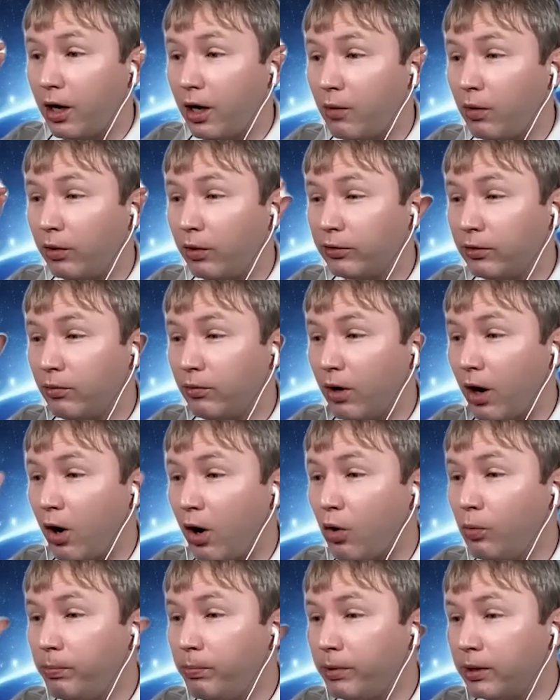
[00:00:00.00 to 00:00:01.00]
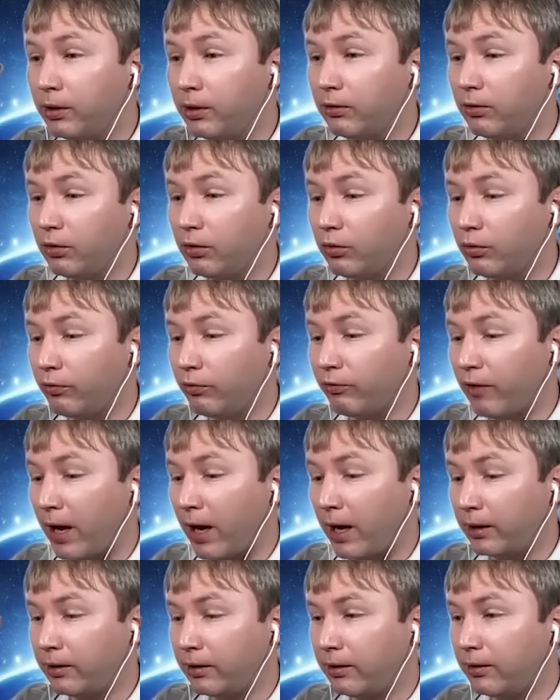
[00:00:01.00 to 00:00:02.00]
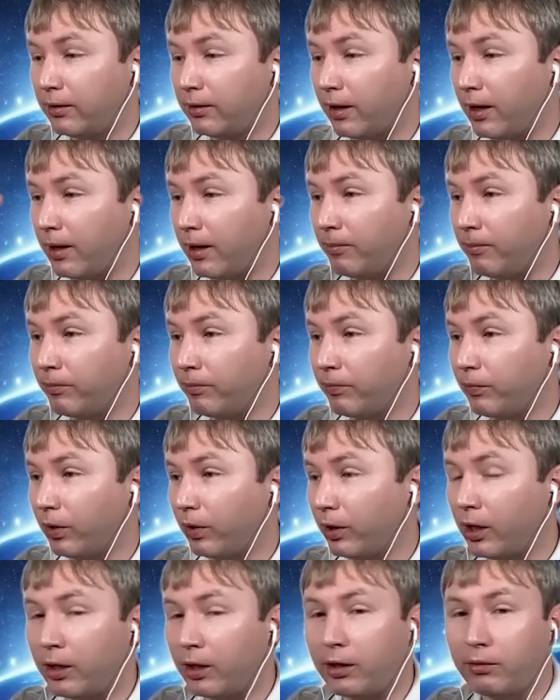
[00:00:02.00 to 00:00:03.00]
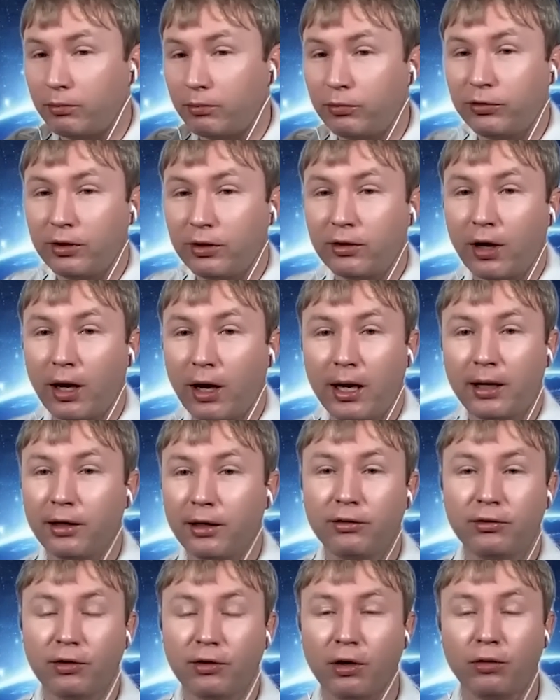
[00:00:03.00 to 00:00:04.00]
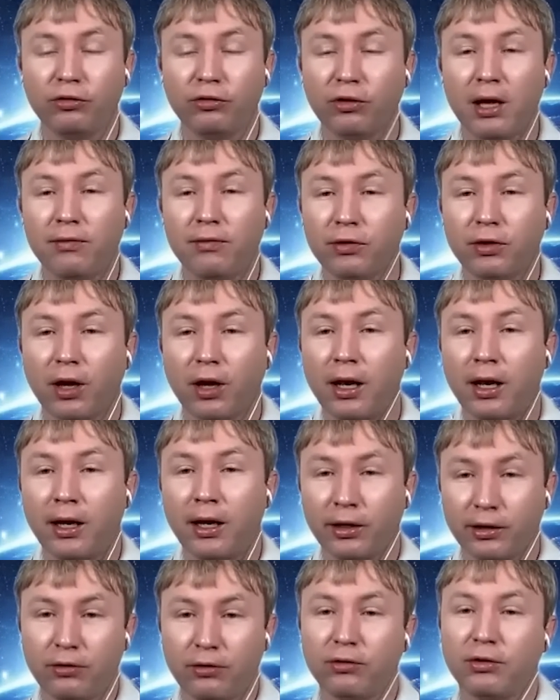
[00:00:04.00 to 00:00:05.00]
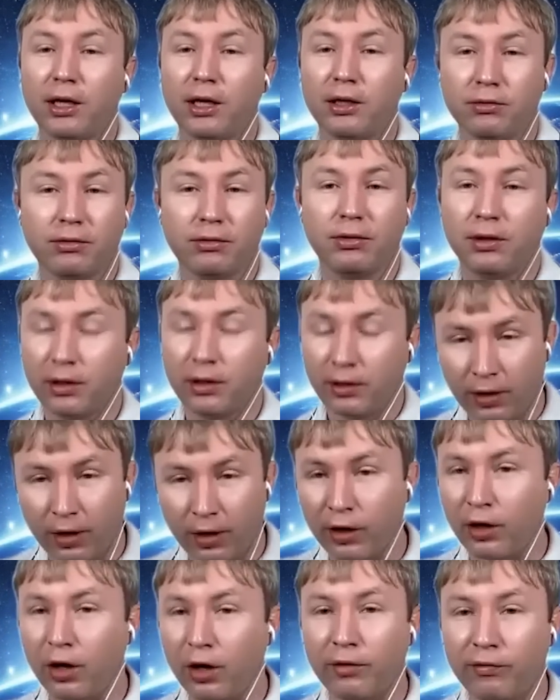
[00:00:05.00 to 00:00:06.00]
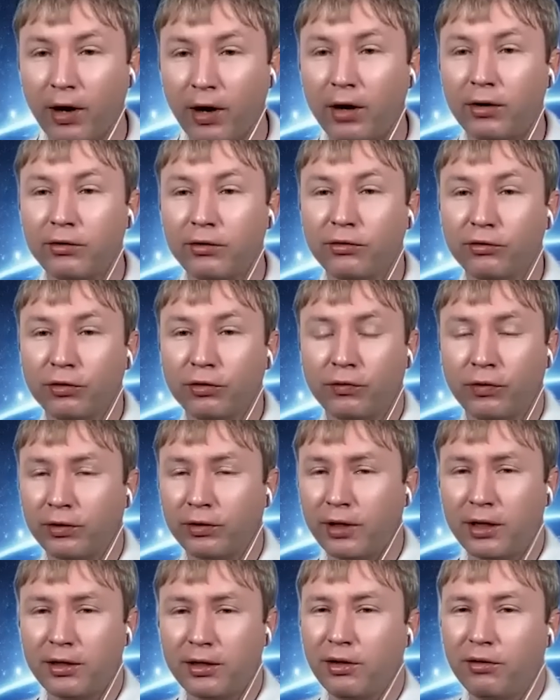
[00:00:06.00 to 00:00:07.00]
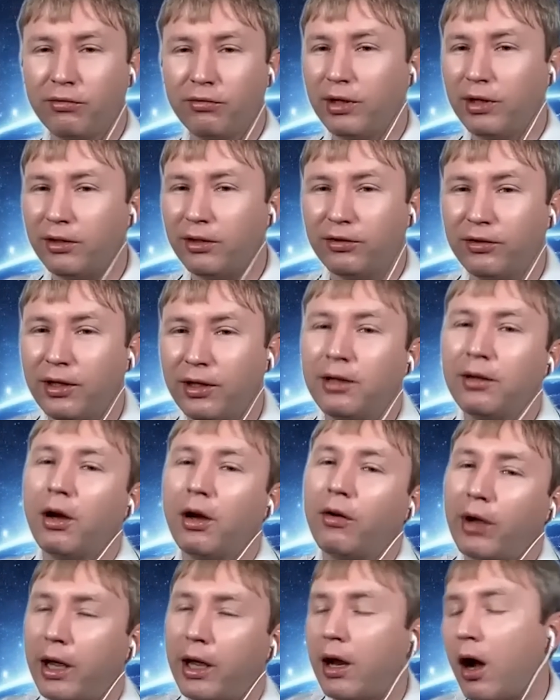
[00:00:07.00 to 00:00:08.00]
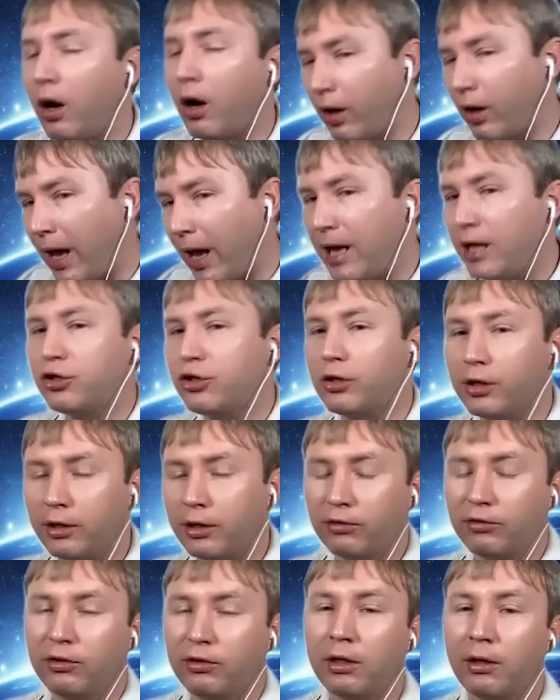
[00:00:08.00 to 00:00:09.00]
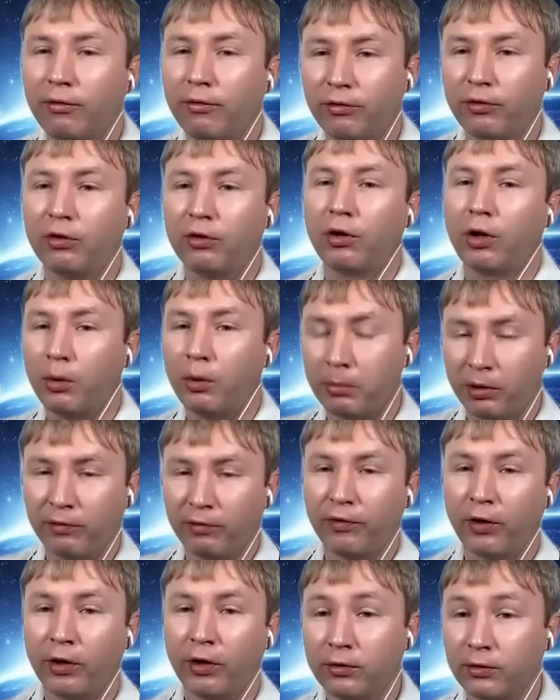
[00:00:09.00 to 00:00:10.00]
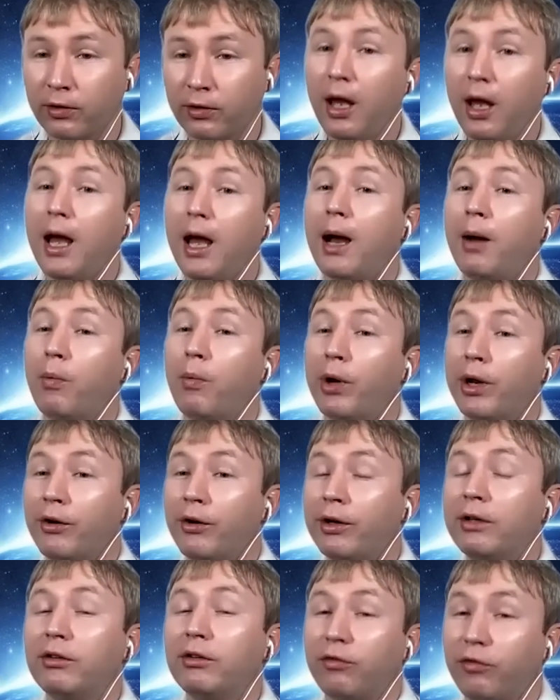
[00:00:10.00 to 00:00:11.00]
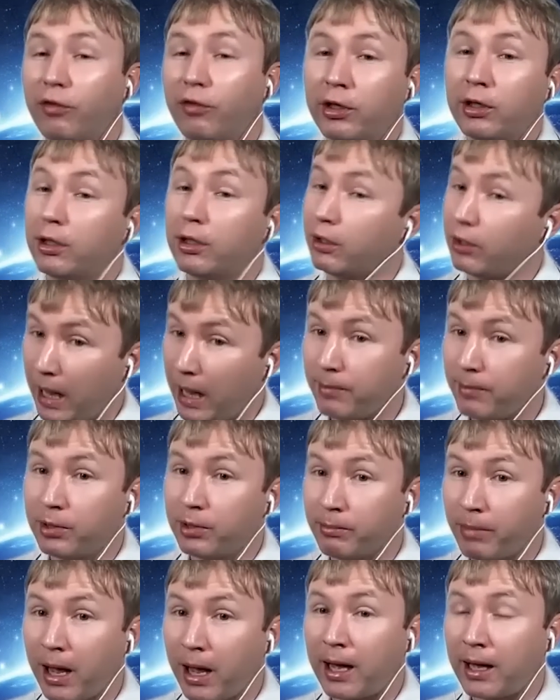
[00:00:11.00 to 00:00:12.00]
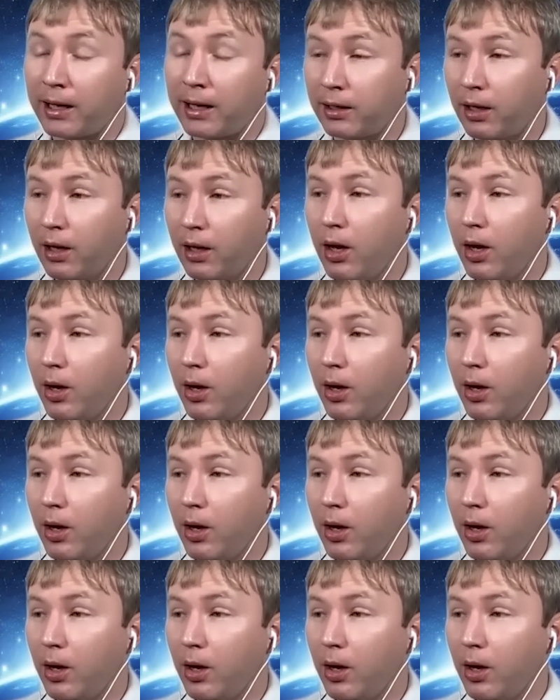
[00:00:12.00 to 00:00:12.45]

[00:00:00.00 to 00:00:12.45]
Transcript: I wasn't open to the fact. Um, like I was in Thailand. It's so safe in Thailand. Like you said, the, the nightlife areas and stuff like that. You don't really see. Okay, occasionally you see a, a, couple of fights, and when there is a fight, it can be bad.